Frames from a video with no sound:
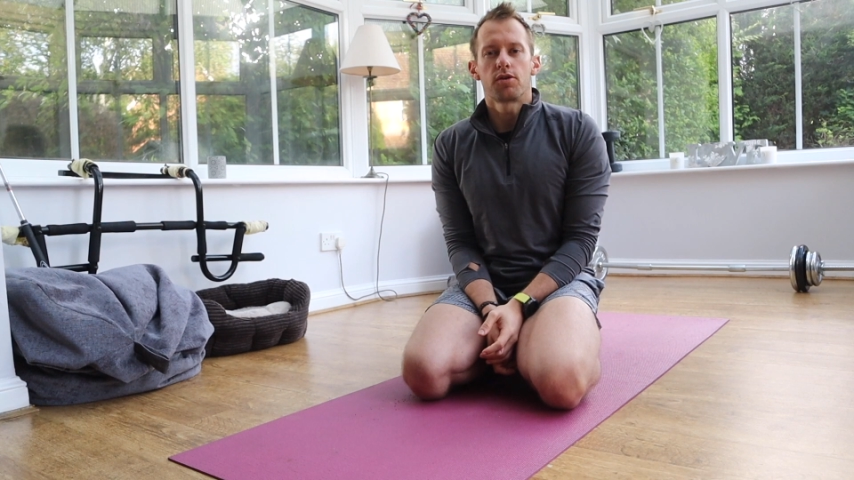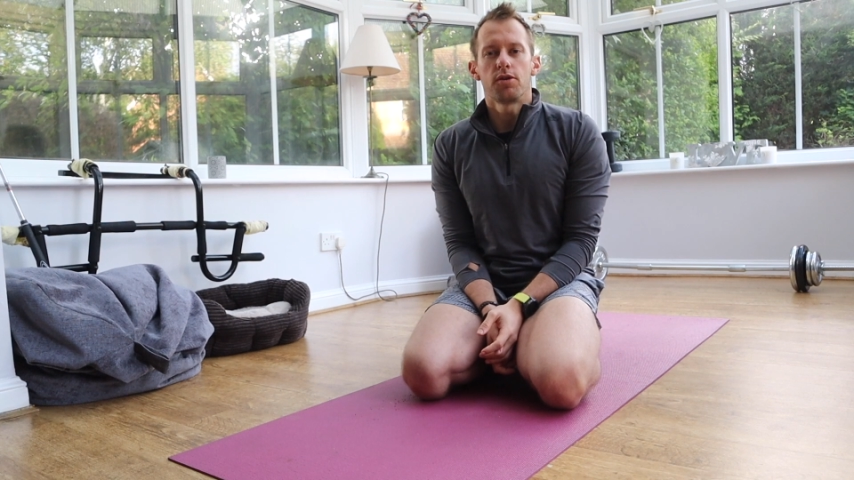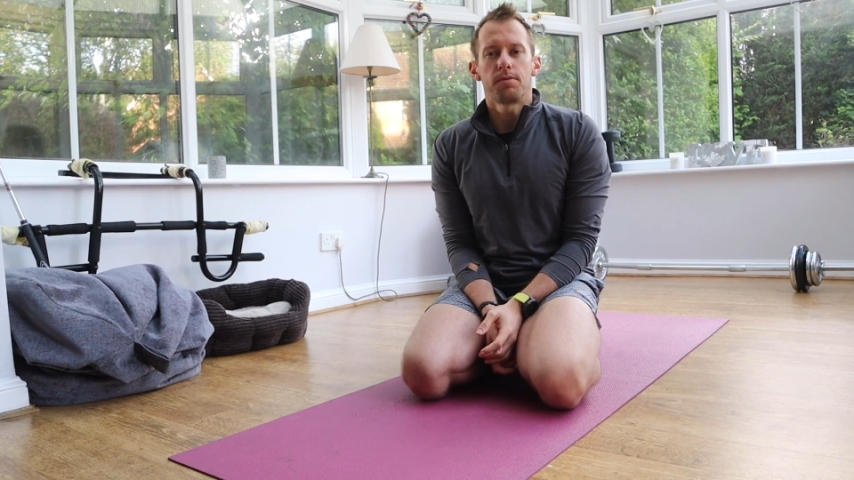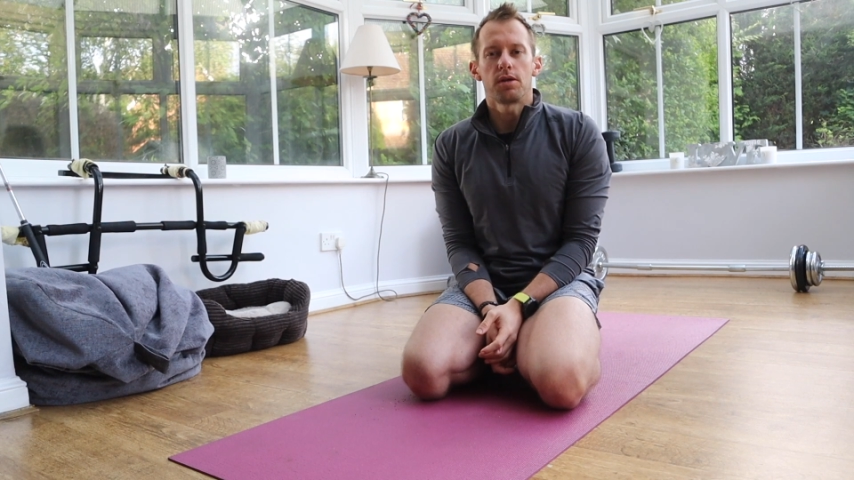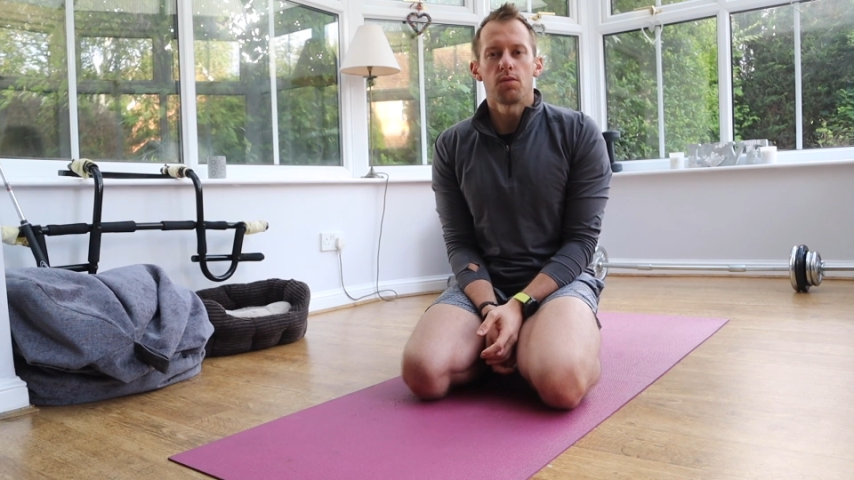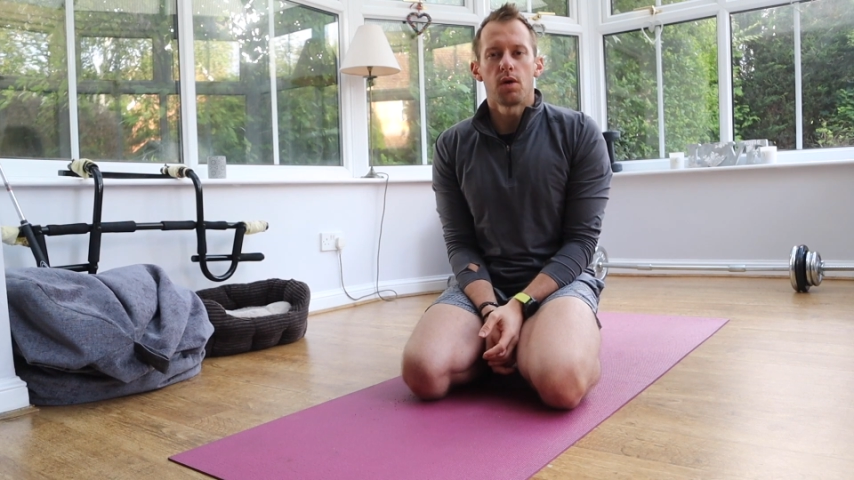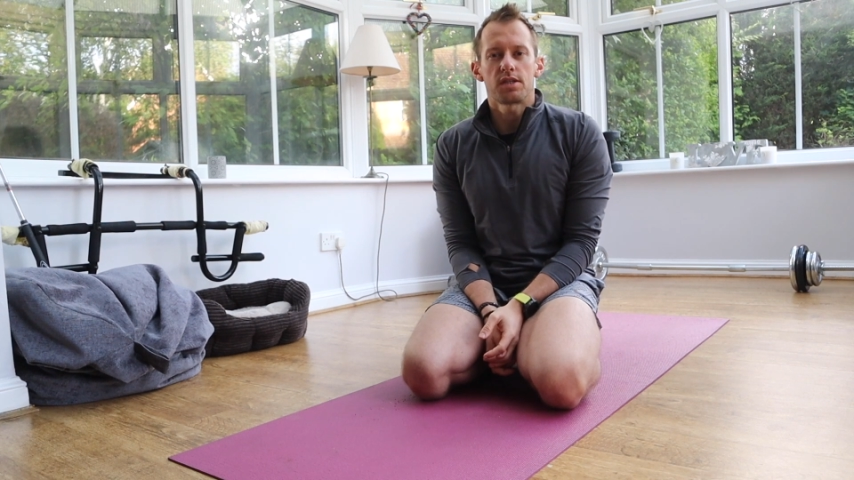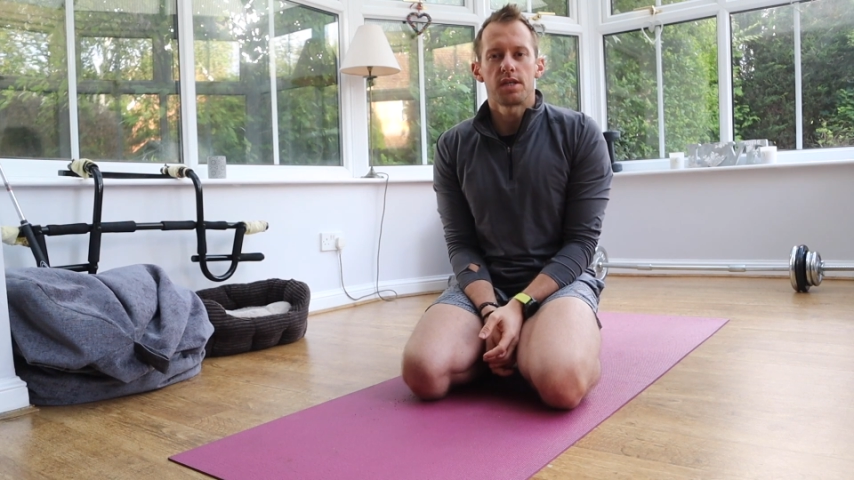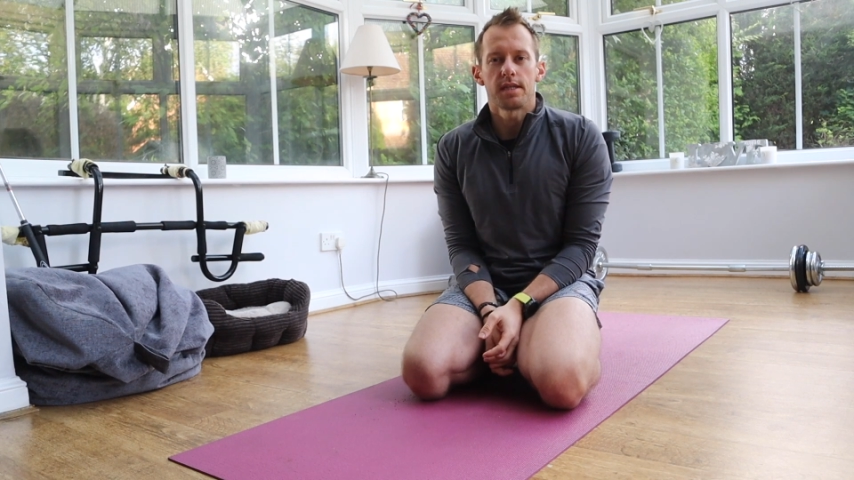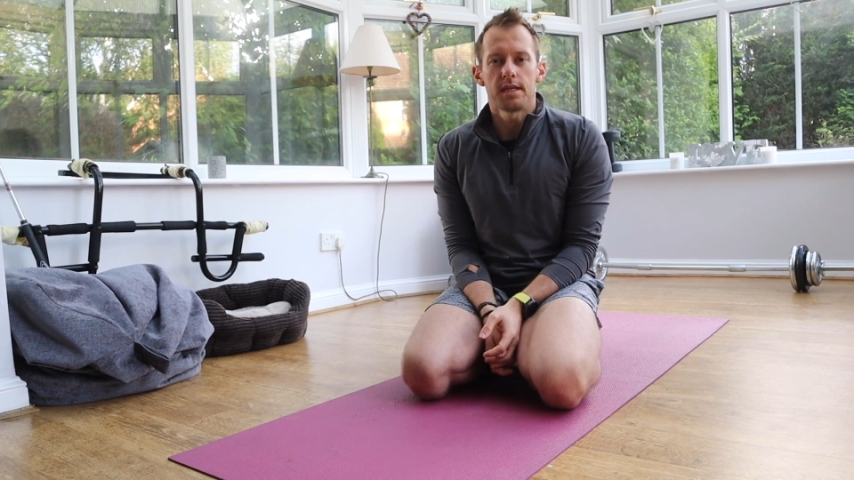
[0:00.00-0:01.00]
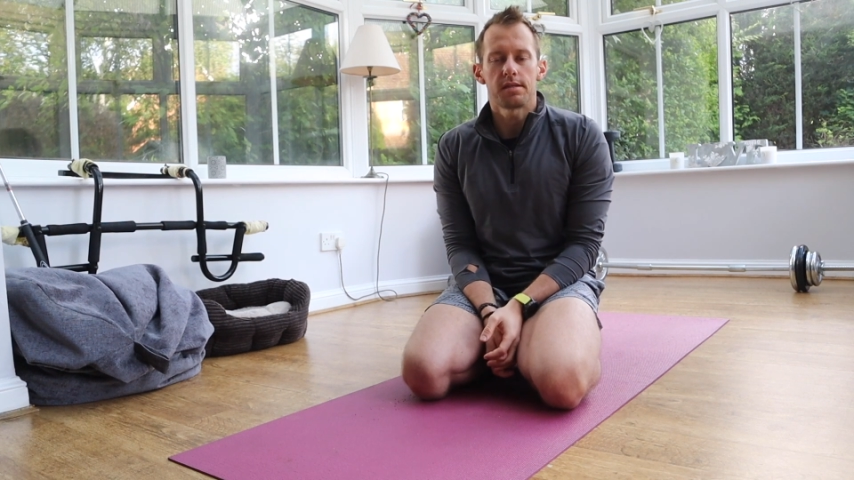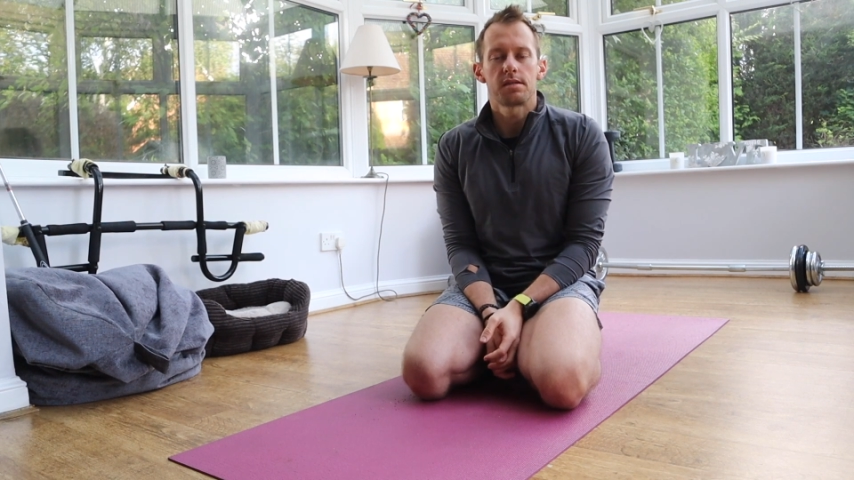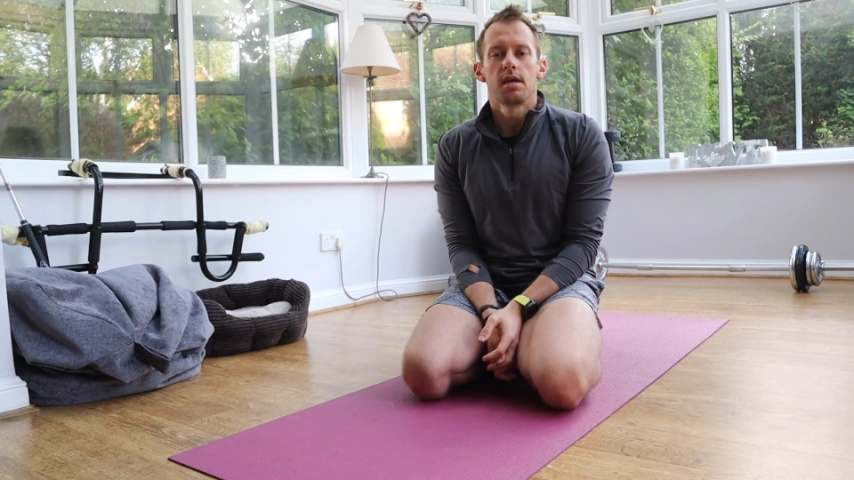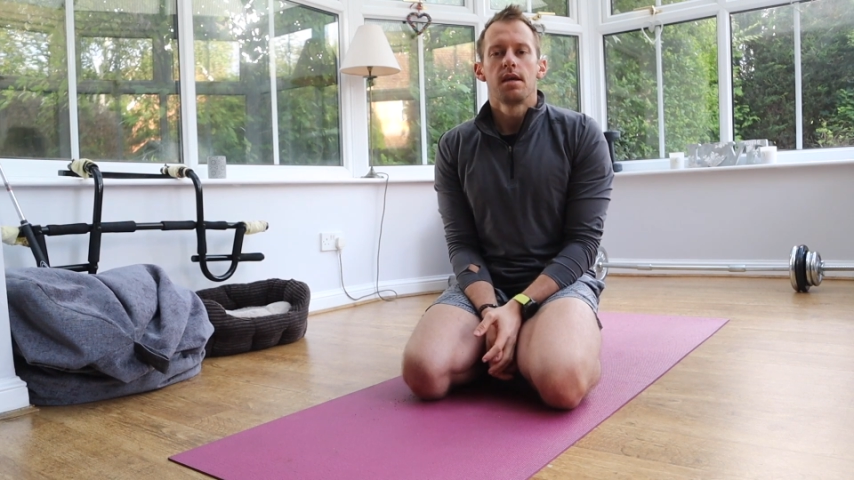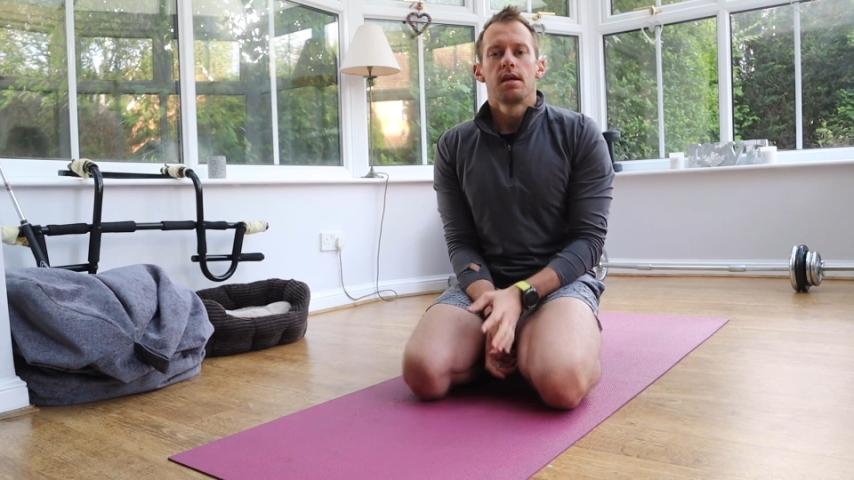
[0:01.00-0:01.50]
group and you're watching
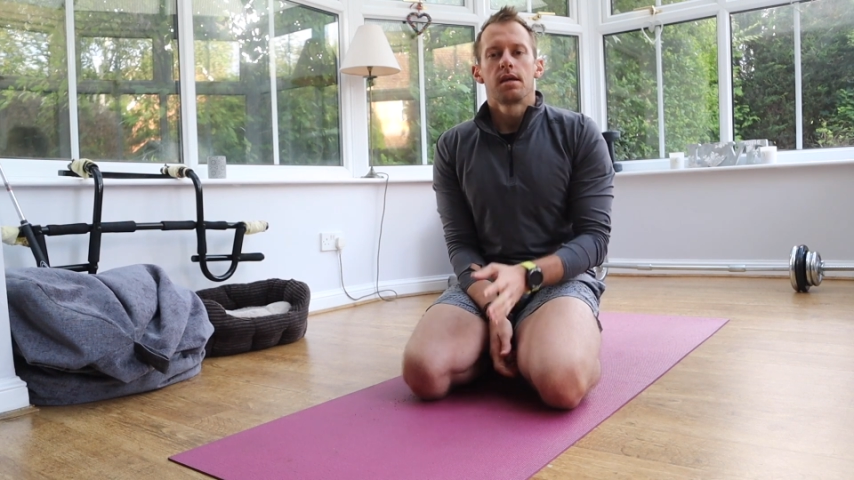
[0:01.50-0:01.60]
this,